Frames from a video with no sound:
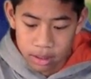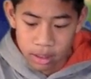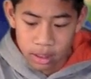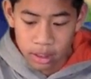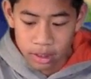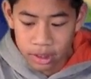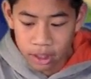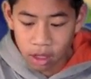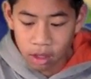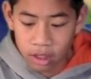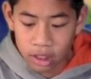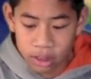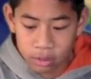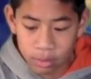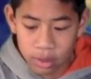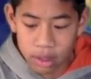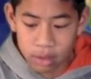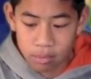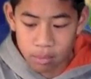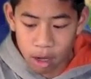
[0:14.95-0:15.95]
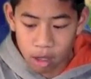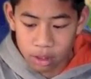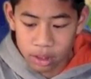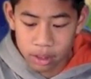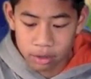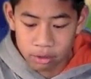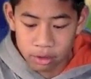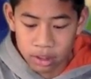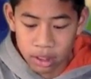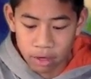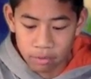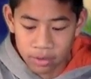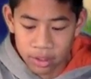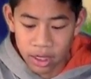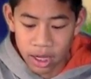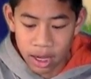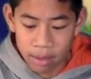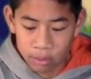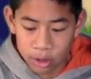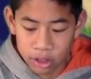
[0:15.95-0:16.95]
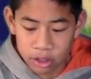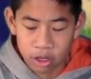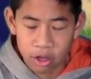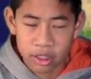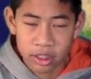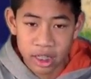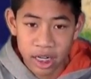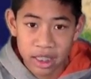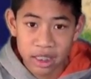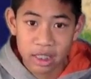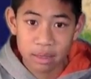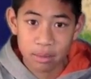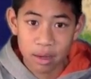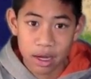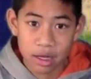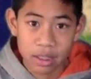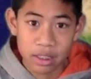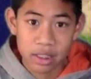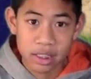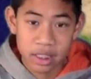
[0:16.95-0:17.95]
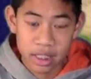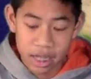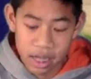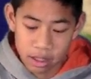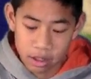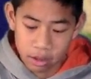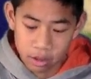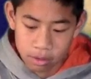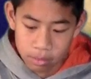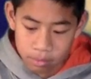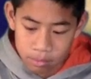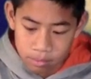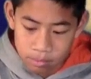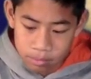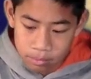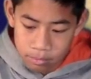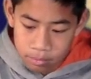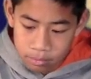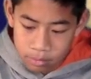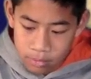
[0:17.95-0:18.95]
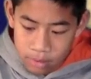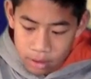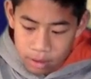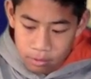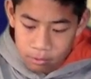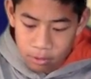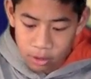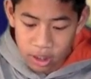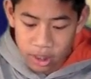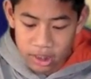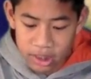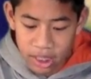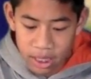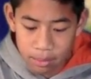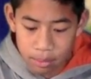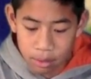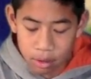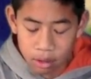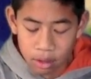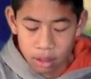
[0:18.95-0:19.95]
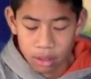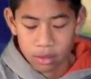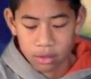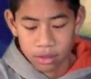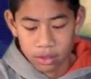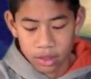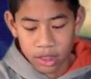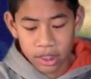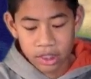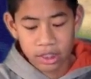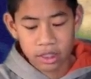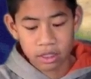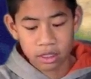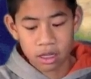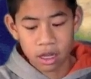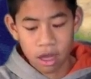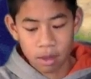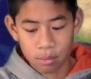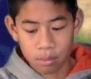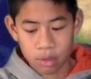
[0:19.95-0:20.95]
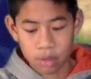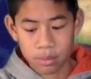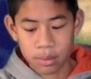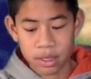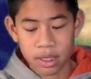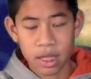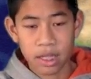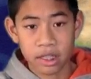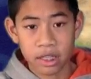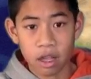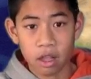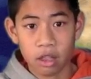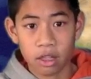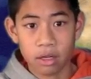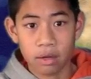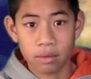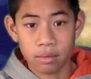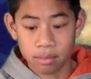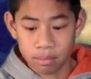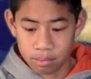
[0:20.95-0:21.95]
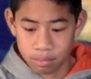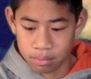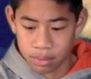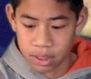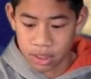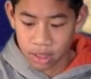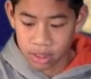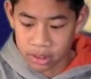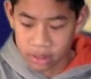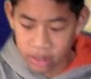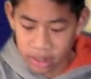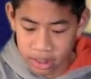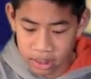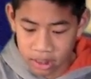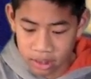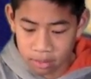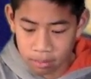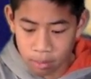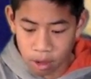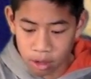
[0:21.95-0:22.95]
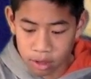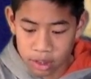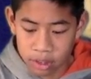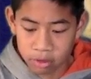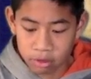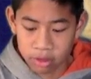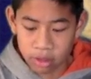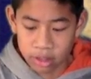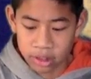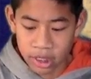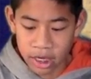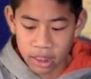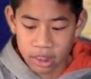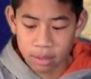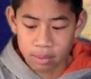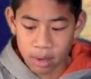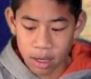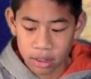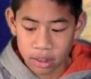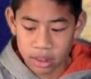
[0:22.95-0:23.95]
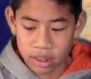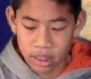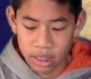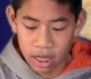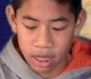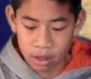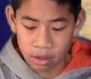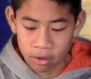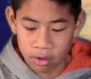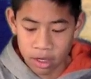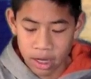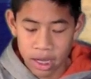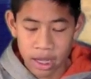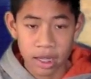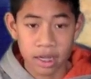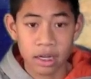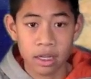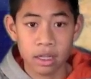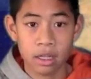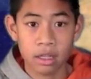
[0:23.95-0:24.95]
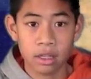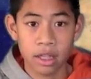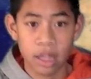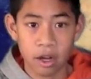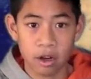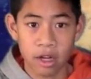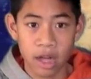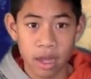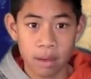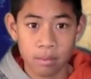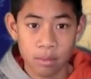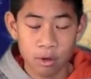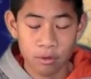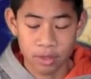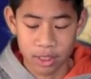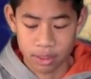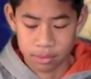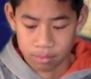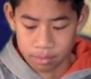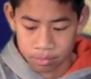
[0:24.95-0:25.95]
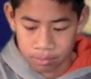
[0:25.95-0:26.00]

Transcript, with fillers: A solid is when the molecules of an object are tightly bonded together. For an example, this cup would be a solid because its molecules are tightly bonded together and they are not moving.